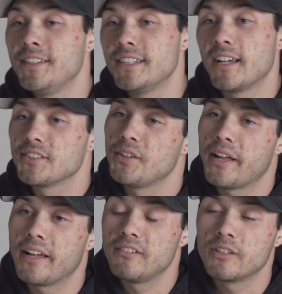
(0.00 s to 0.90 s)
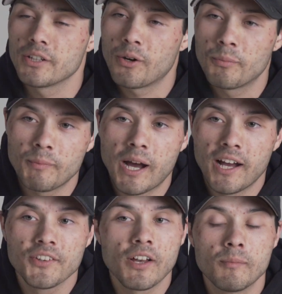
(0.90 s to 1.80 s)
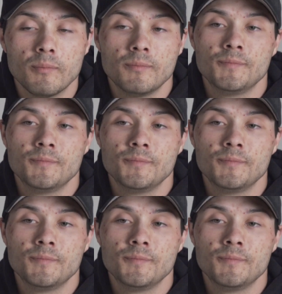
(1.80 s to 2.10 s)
Yeah, so that really opened my eyes up.